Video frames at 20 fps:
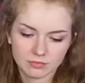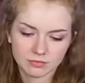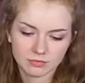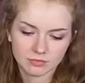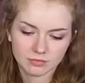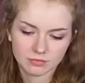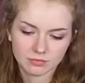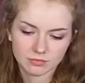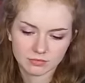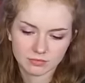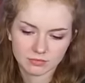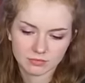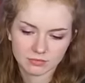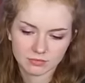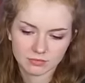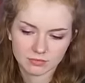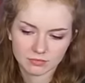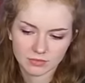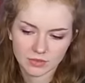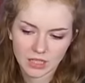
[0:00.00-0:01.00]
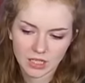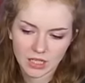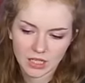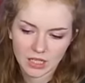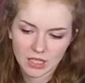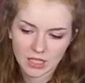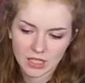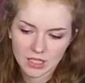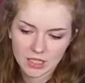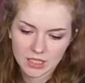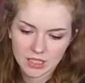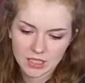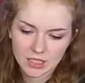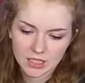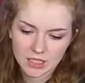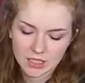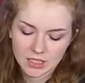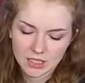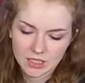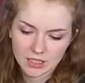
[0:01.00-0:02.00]

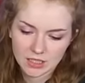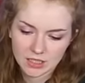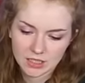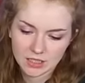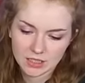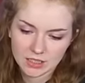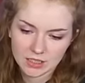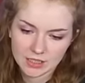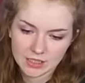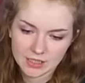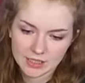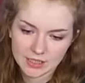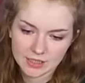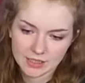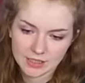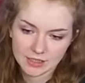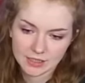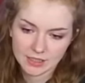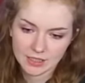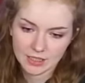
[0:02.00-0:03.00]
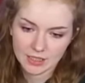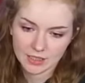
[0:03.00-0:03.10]
No words are spoken by the person on screen.